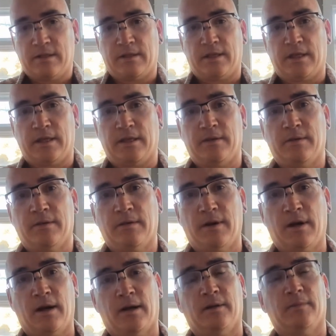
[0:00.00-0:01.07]
the
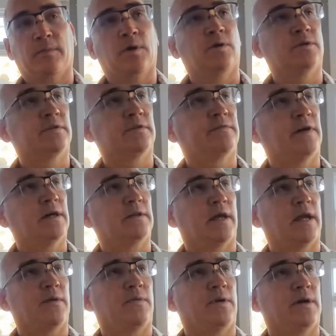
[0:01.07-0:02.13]
um, Golden Fire and
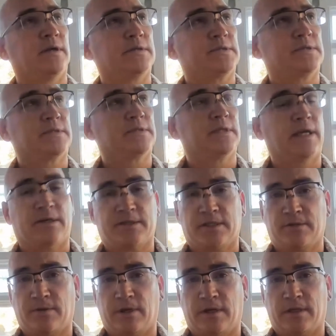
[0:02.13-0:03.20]
Light wands, the
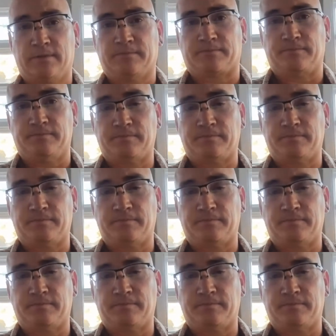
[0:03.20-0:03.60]
Dowsing Rod,